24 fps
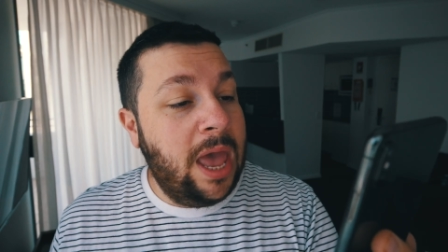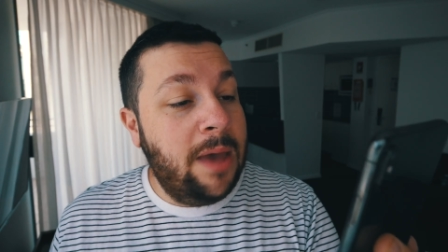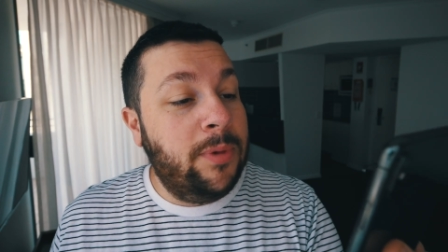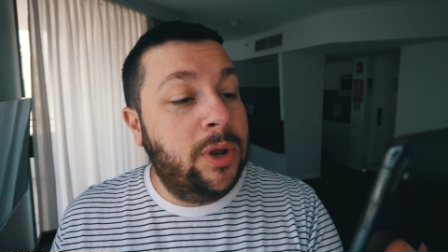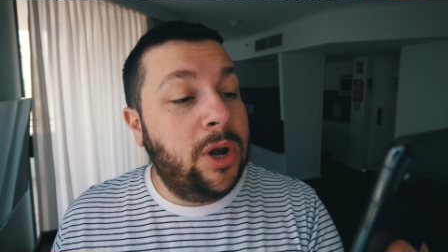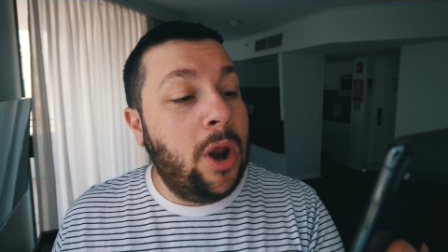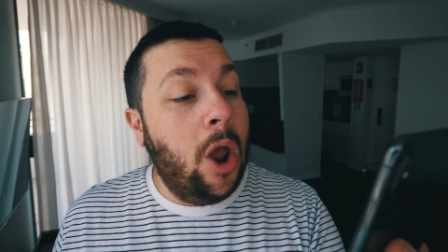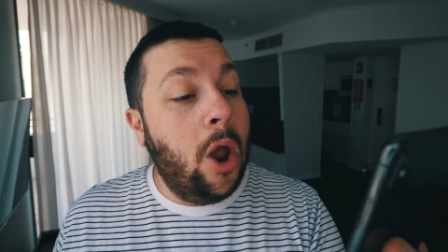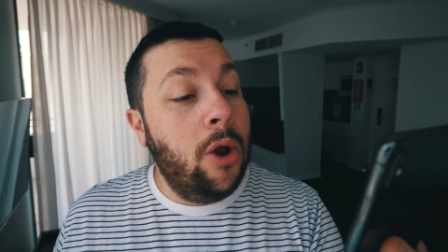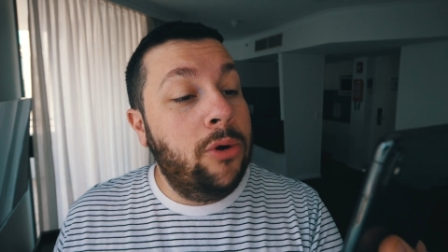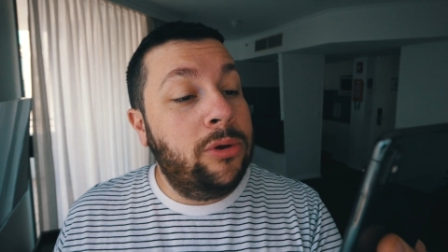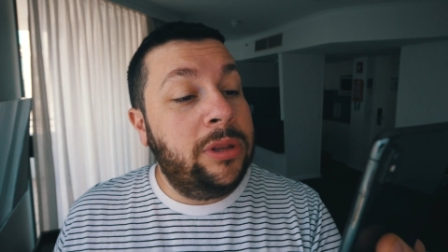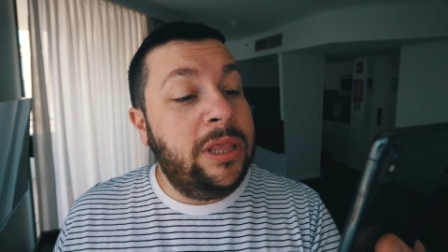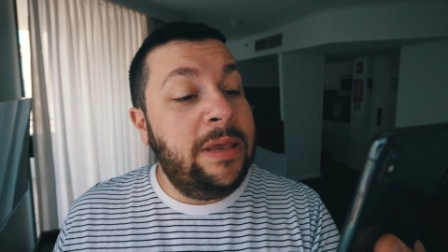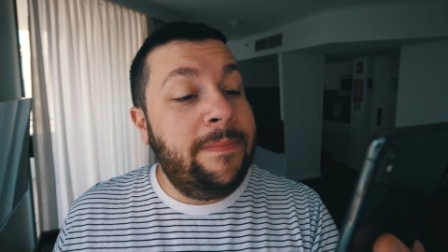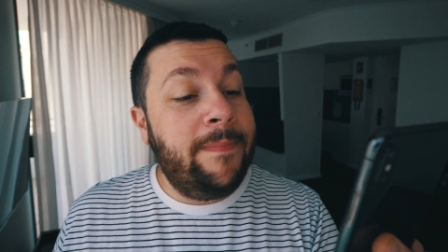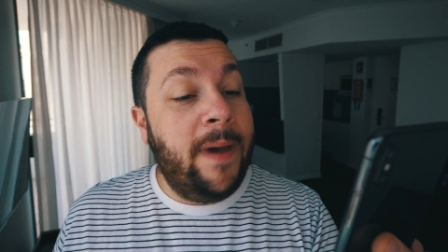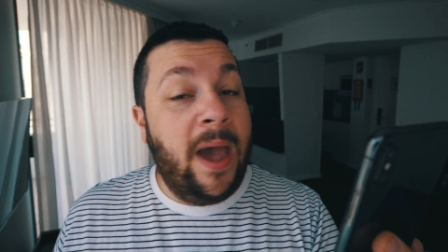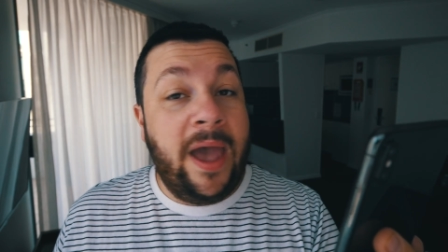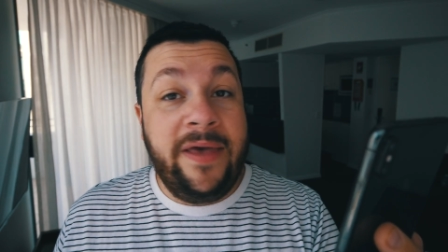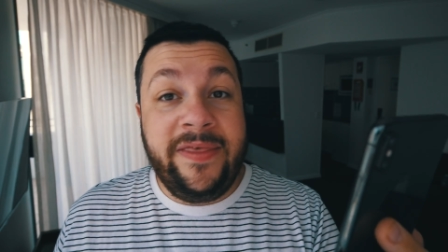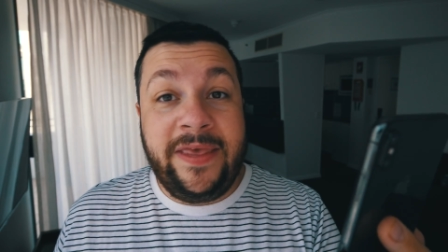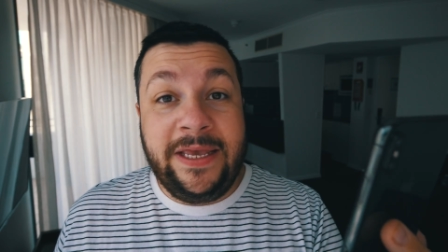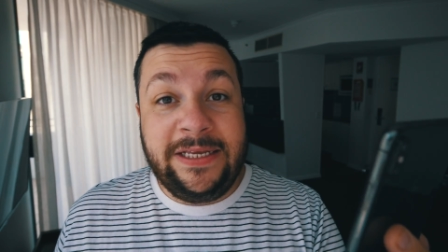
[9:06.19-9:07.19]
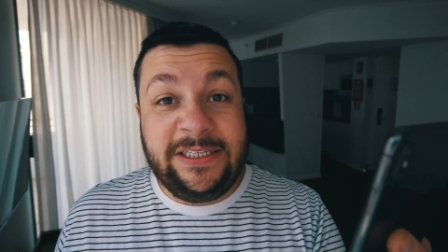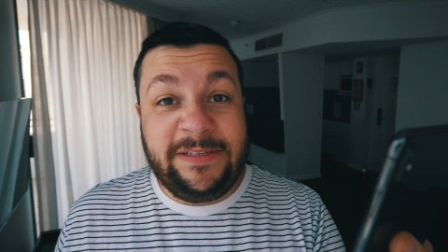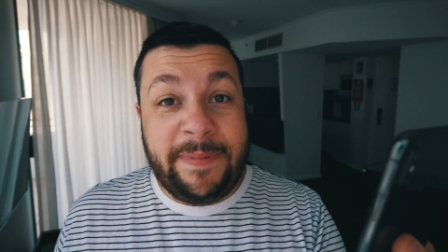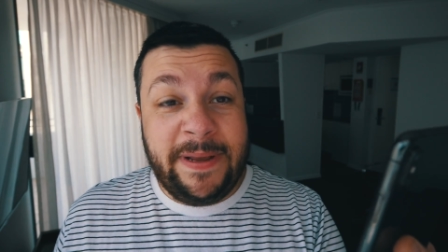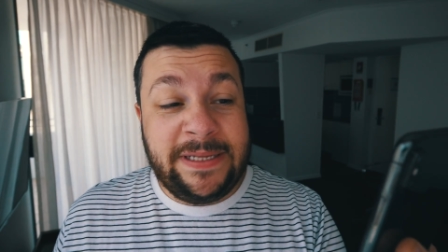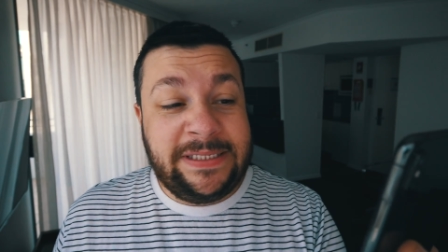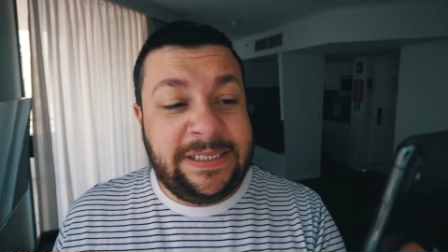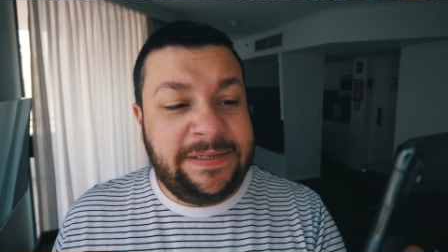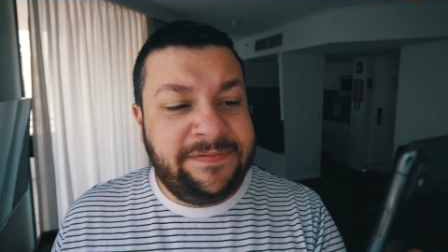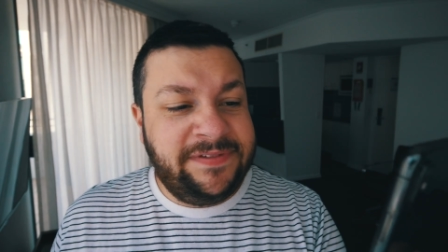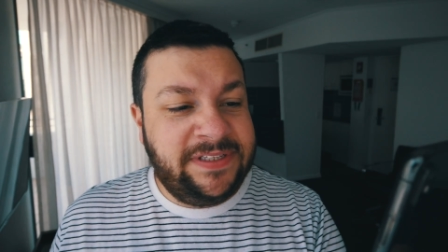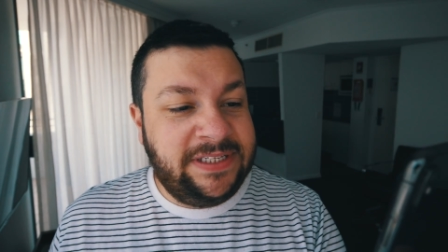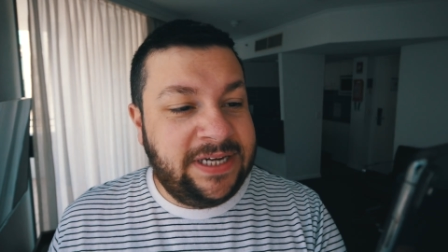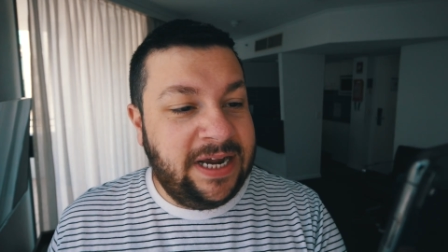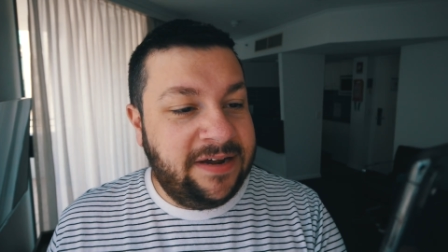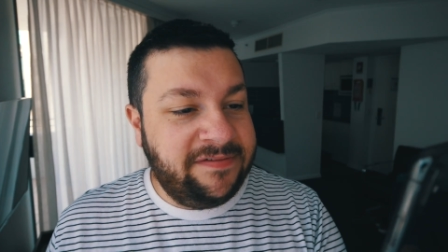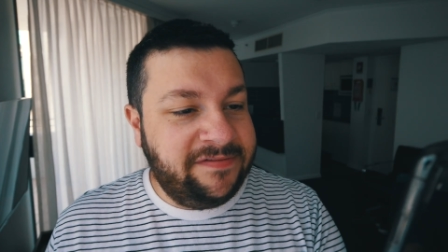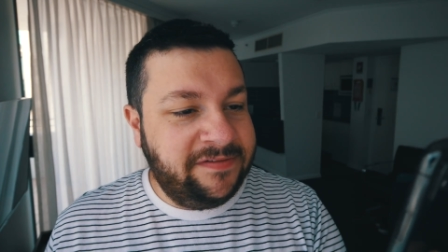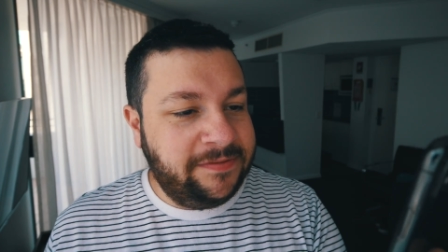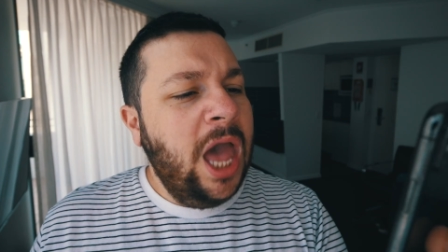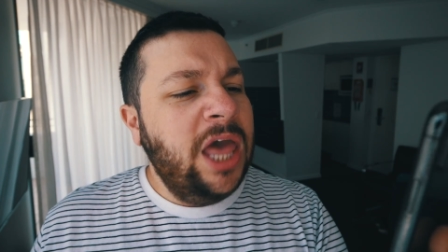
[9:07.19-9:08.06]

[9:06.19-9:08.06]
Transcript: and would only buy the expensive stuff.